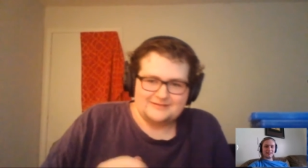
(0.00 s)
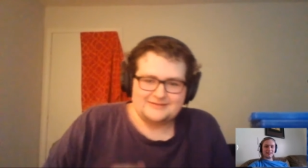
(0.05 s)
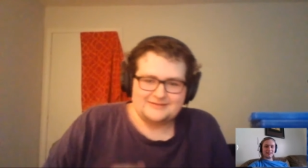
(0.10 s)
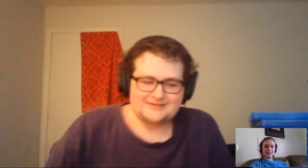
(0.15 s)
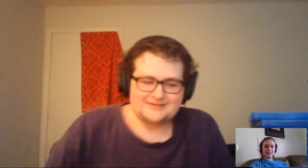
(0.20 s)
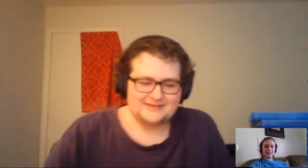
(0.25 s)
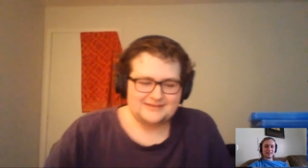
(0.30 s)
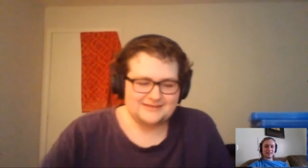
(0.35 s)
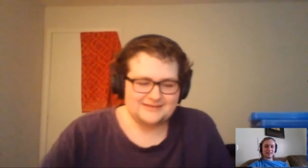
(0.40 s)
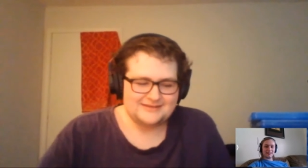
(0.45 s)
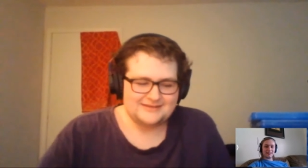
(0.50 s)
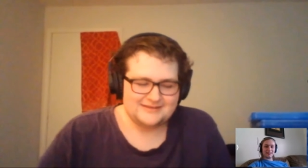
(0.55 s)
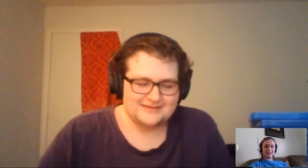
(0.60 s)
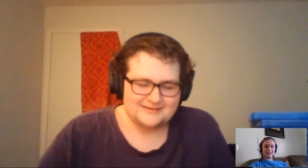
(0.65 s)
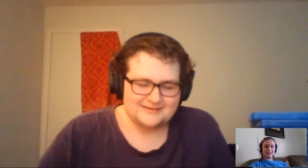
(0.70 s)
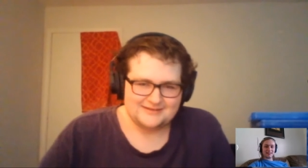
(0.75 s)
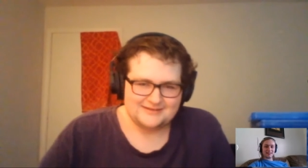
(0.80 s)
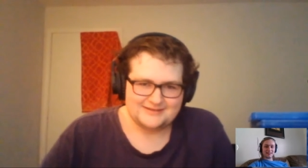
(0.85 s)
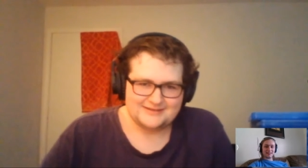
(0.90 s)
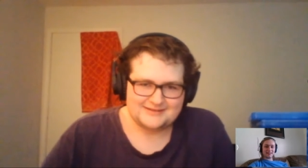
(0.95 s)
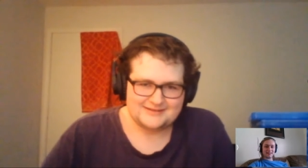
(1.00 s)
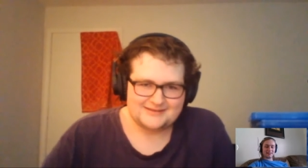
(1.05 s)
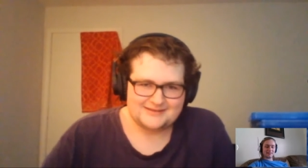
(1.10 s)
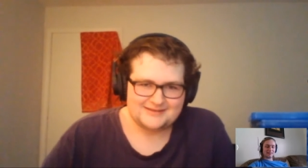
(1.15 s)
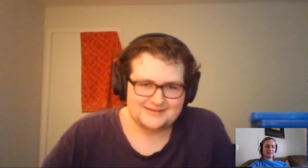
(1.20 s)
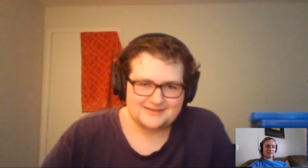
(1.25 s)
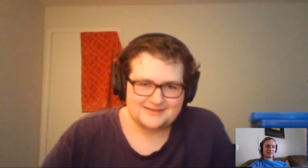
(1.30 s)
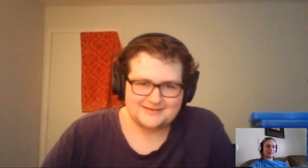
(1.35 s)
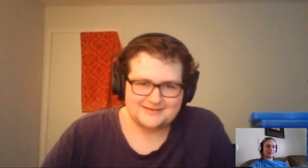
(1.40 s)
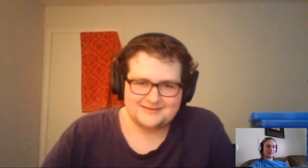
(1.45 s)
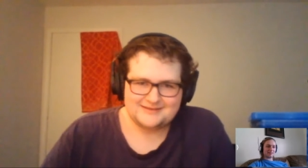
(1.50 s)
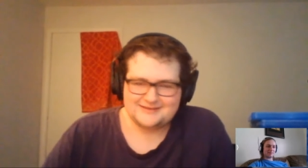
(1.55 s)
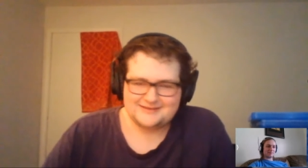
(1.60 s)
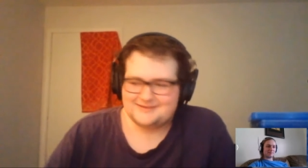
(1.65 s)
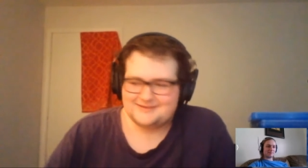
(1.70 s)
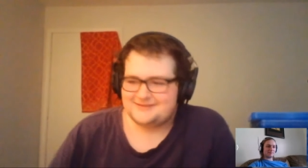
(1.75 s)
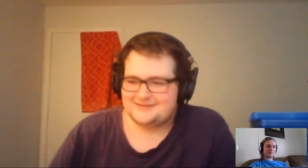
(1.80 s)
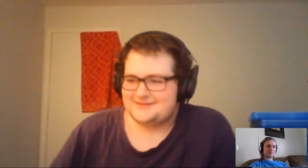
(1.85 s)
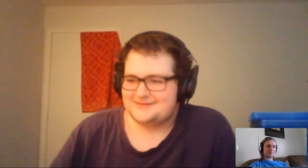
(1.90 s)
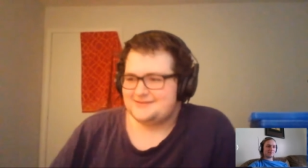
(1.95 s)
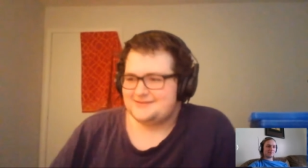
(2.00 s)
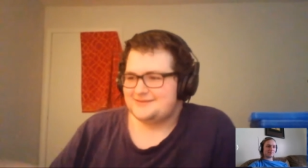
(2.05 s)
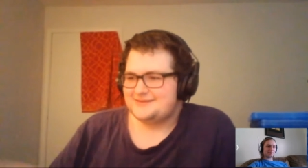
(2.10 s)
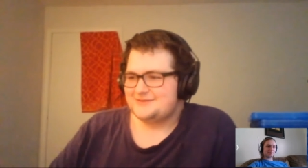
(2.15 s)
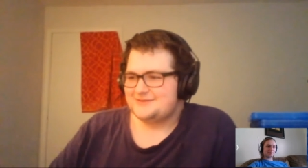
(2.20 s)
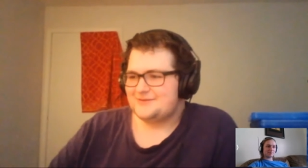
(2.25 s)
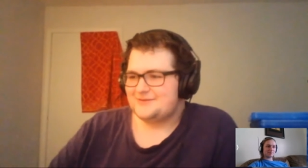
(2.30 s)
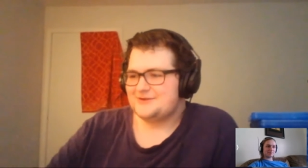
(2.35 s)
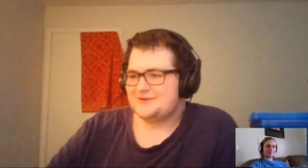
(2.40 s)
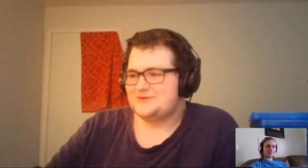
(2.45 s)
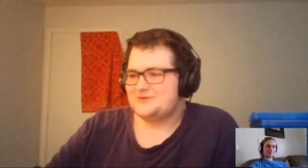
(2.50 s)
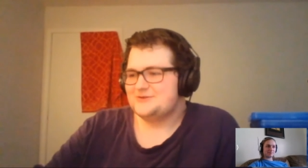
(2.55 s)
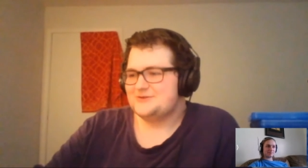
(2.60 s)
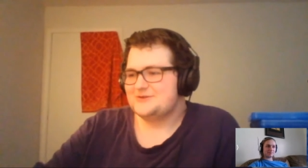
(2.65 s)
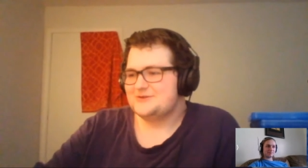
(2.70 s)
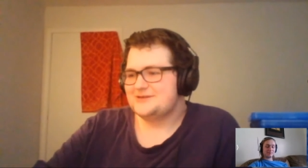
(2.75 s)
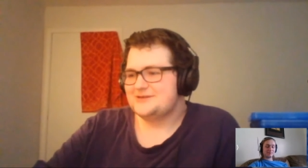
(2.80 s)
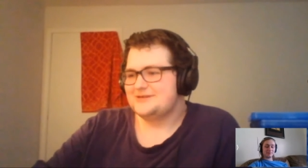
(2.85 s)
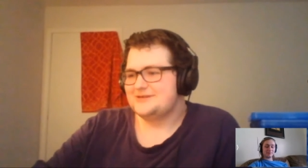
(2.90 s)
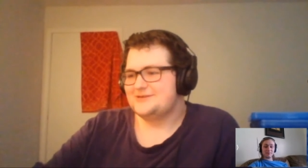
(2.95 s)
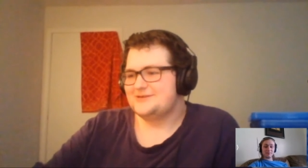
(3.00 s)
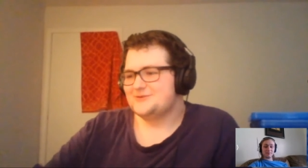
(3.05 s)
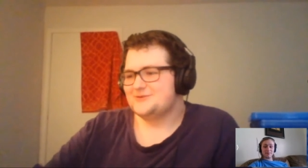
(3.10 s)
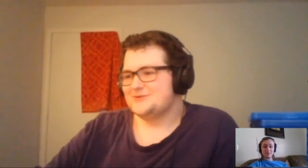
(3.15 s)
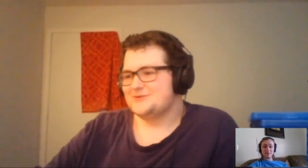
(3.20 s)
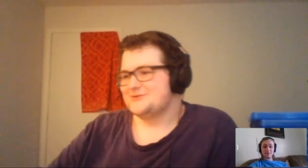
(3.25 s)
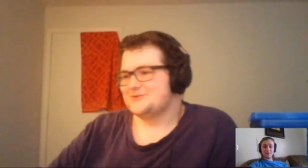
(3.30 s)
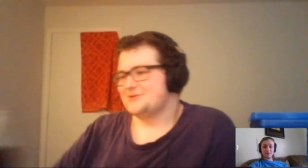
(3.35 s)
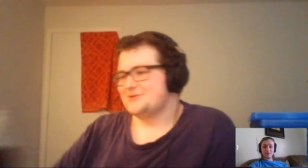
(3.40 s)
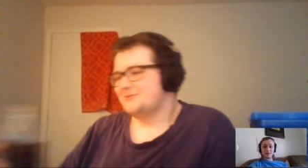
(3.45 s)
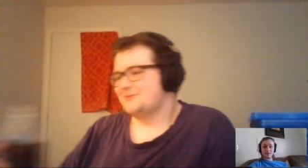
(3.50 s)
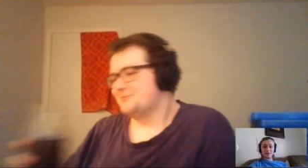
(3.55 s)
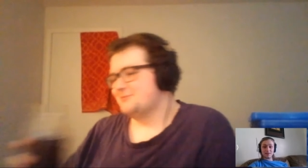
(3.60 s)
Let's get into the list. Why don't you introduce it?